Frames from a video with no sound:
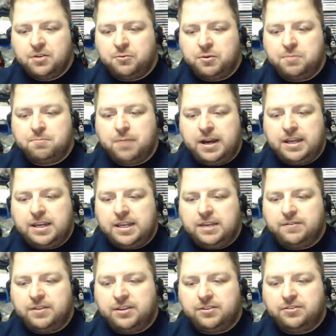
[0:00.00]
We might
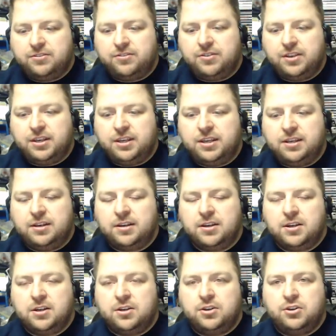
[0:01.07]
even see
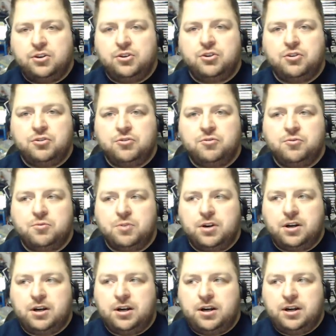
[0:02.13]
new
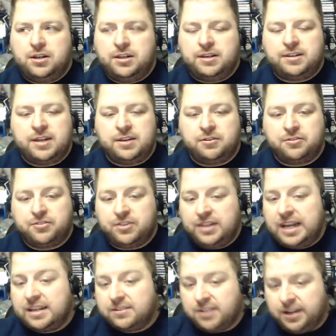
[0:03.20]
Nintendo
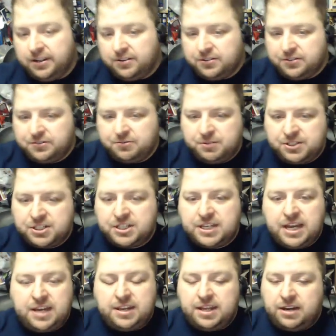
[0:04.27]
Select titles, which
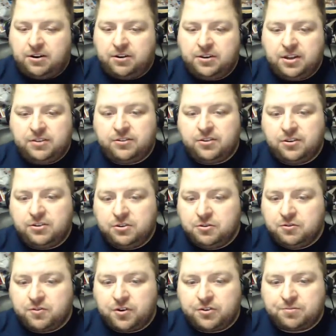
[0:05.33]
again, that's a new
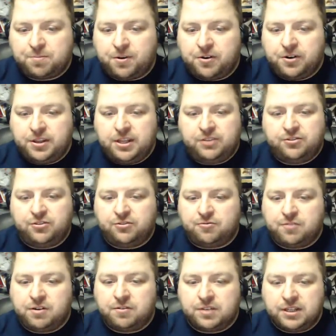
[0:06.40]
first party that's just
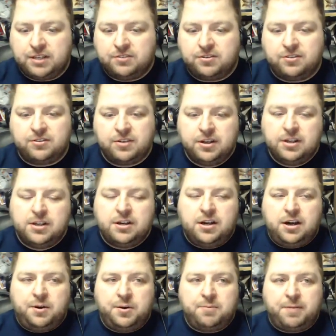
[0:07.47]
re-releases.
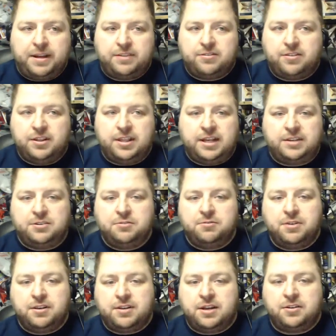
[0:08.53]
We might see like new
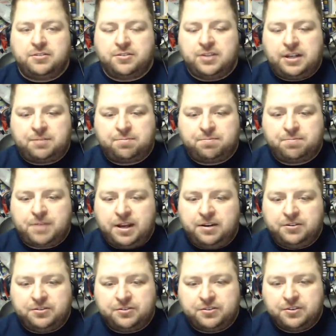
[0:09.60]
Nintendo Select
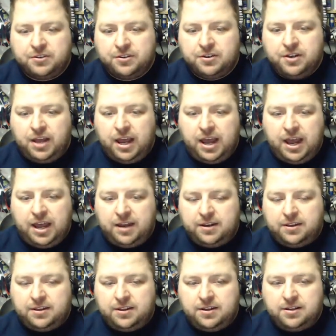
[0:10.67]
titles at
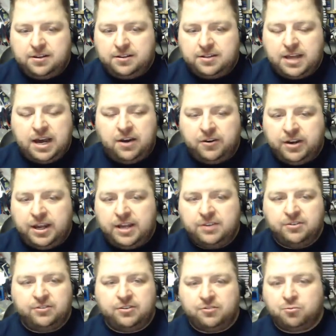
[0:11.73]
the holiday,
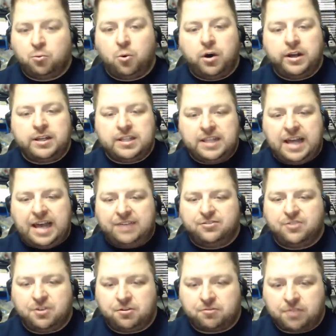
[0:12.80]
just as one last
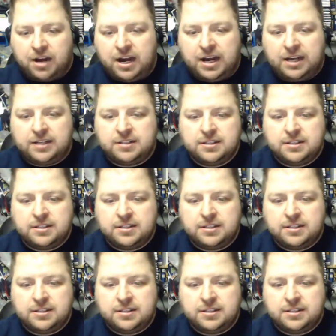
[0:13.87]
hurrah.